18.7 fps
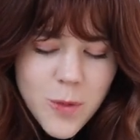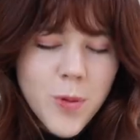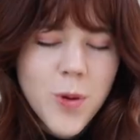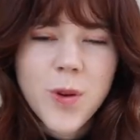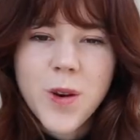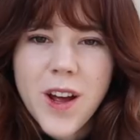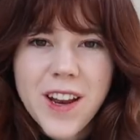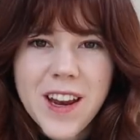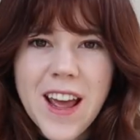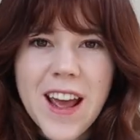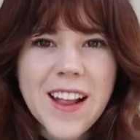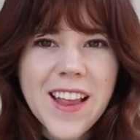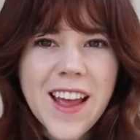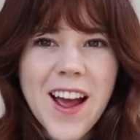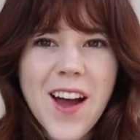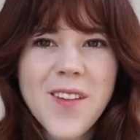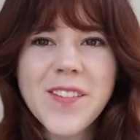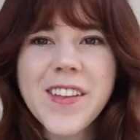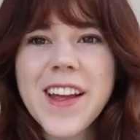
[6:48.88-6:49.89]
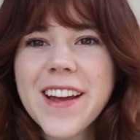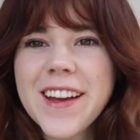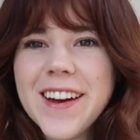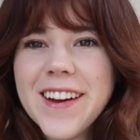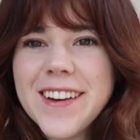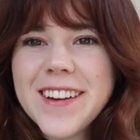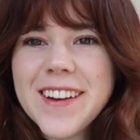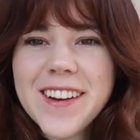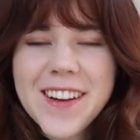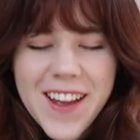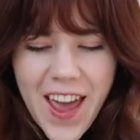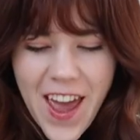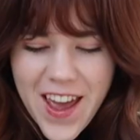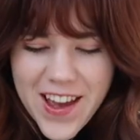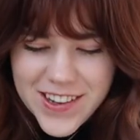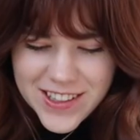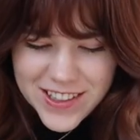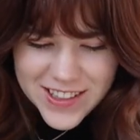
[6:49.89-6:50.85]
purane, like I'm like
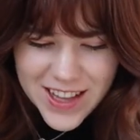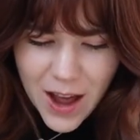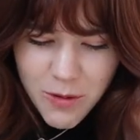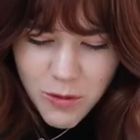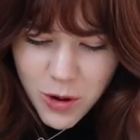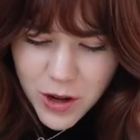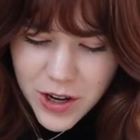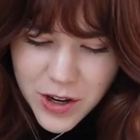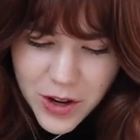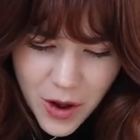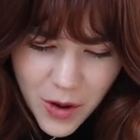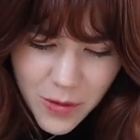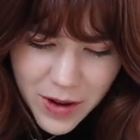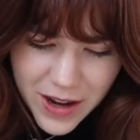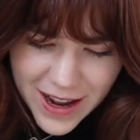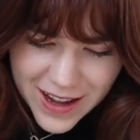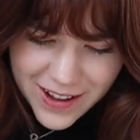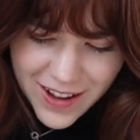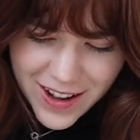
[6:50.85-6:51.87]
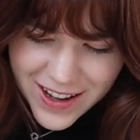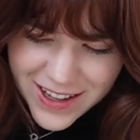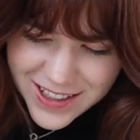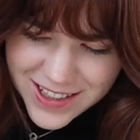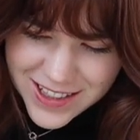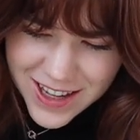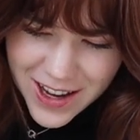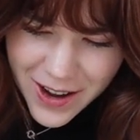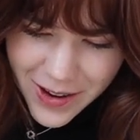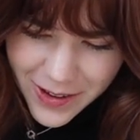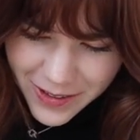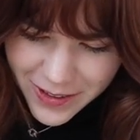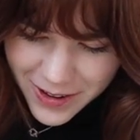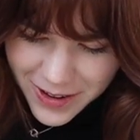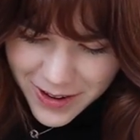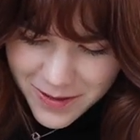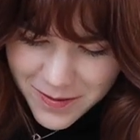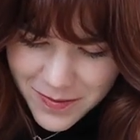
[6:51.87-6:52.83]
anxious. I wanna know what I got,
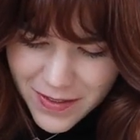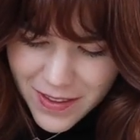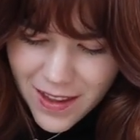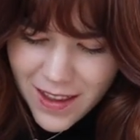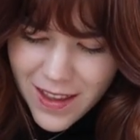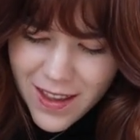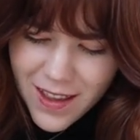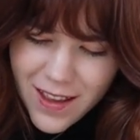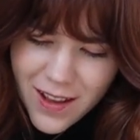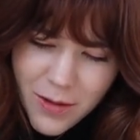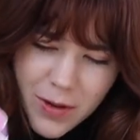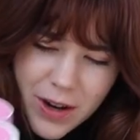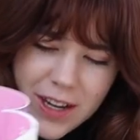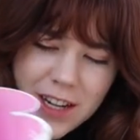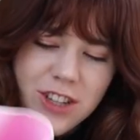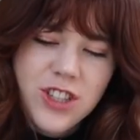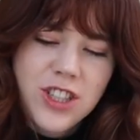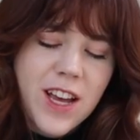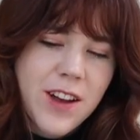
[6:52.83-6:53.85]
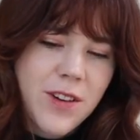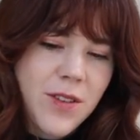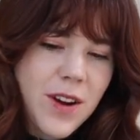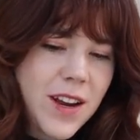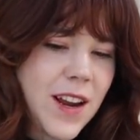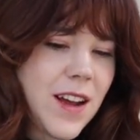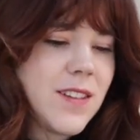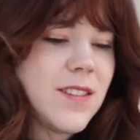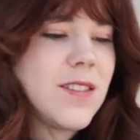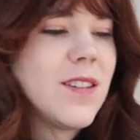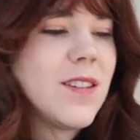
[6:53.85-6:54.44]
so we're gonna check right now.